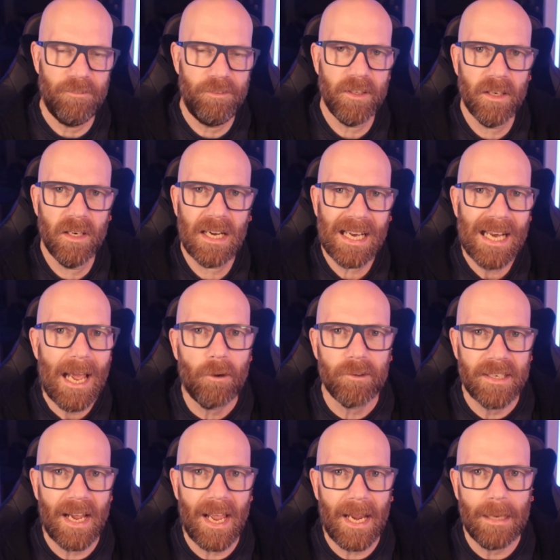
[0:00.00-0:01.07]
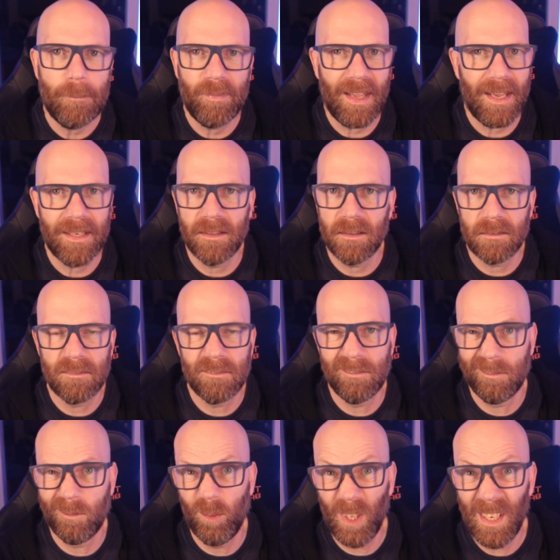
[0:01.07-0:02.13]
If you're going to cloud game, then
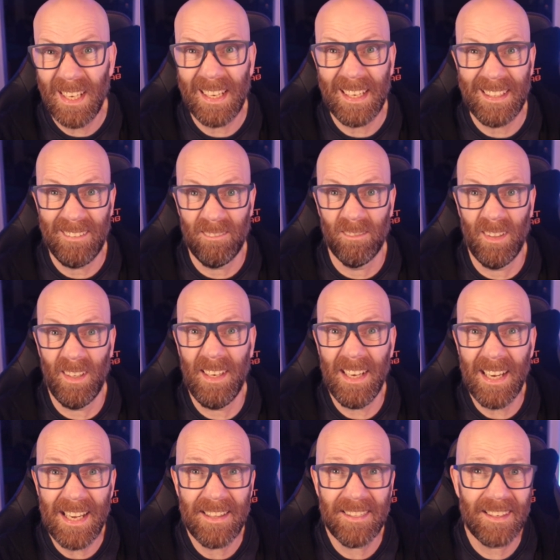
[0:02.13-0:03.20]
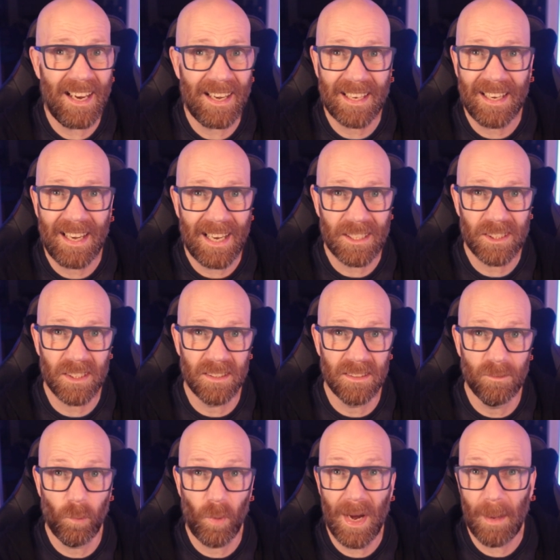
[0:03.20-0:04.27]
really an Ethernet
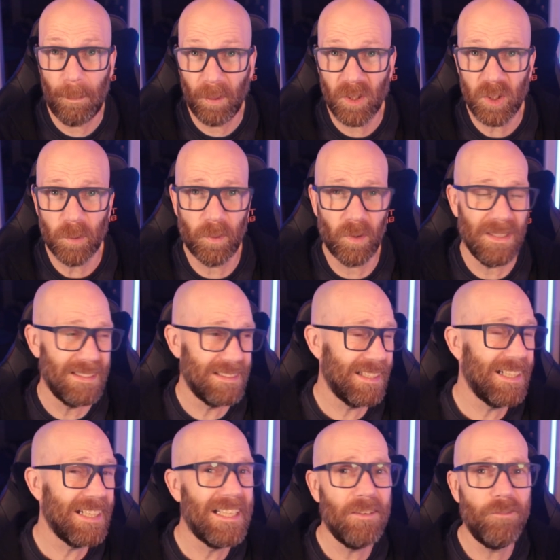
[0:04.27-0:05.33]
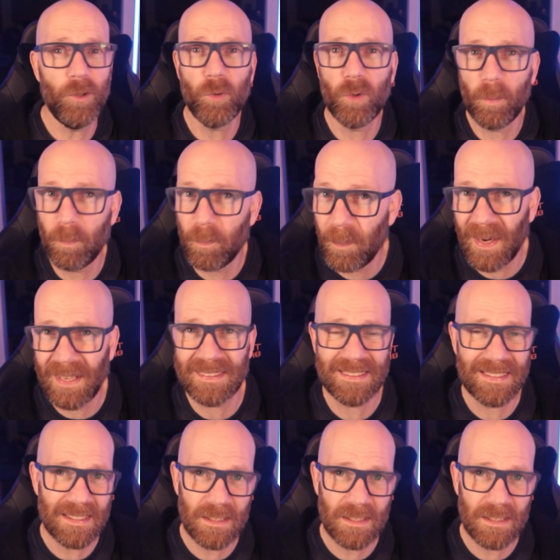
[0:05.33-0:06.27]
connection, where possible, is going to give you the best